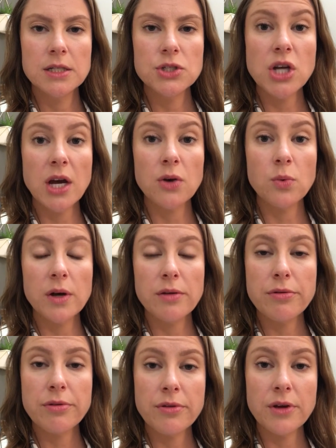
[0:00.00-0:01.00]
check
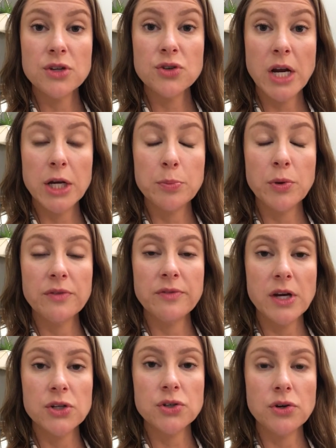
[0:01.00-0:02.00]
with a trained
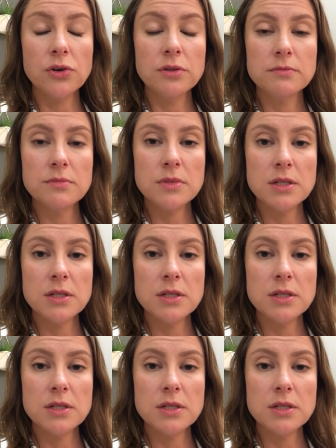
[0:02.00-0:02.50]
professional